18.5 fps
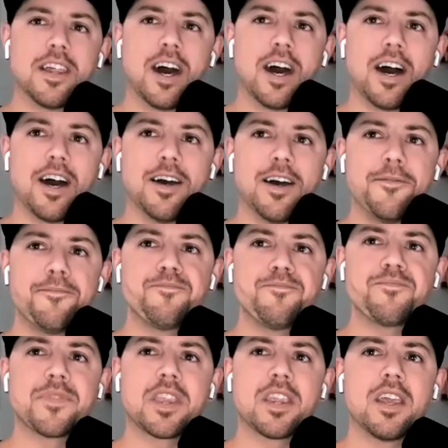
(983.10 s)
that,
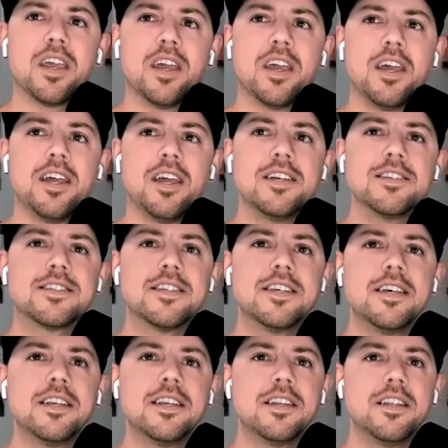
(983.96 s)
is
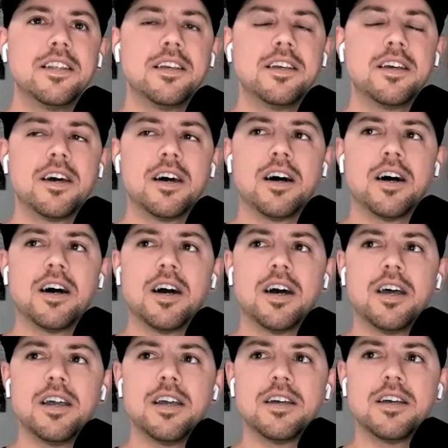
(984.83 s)
it,
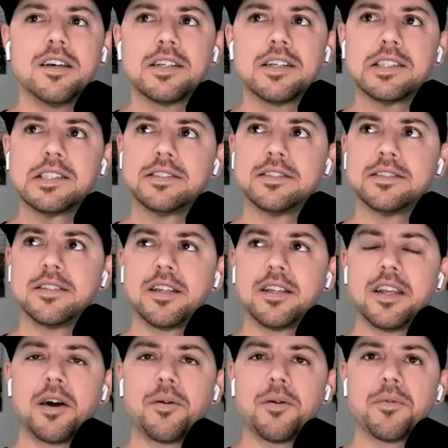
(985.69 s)
I
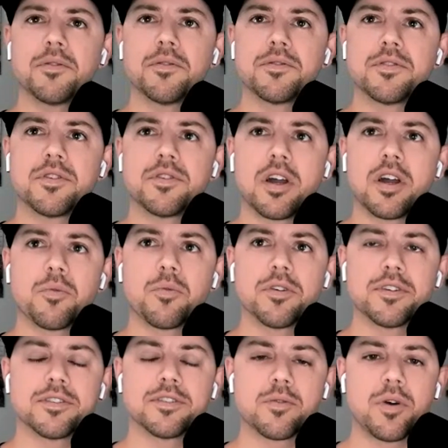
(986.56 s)
don't know how I'm going to try to
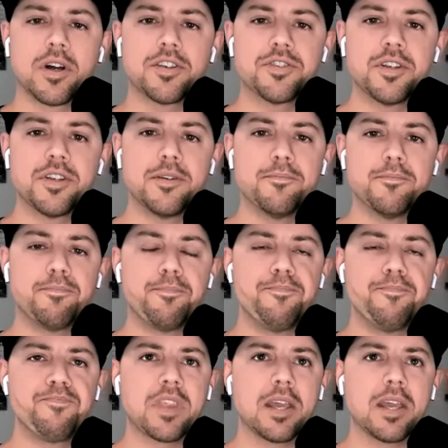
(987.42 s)
word this question,
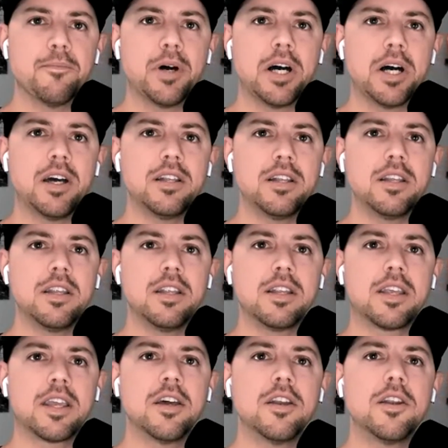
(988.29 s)
but
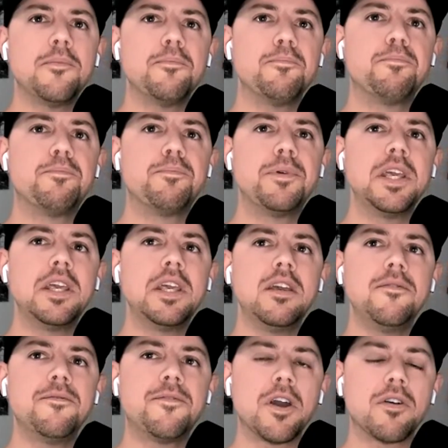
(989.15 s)
could it
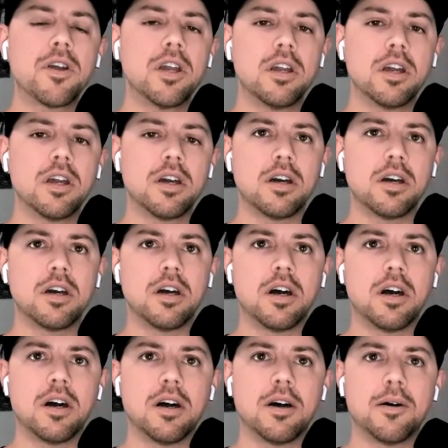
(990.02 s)
be very,
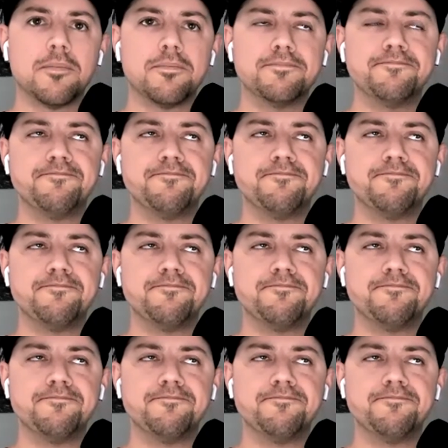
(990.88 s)
I